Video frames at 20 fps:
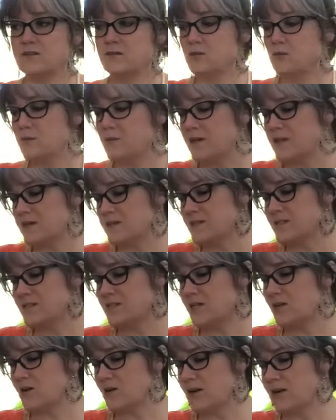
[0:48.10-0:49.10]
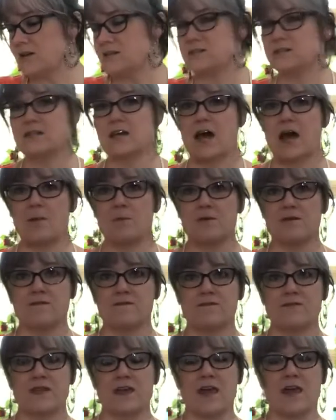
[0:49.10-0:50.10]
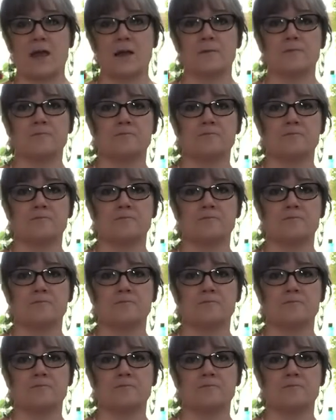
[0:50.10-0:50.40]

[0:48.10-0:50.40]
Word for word: will be a series type of thing.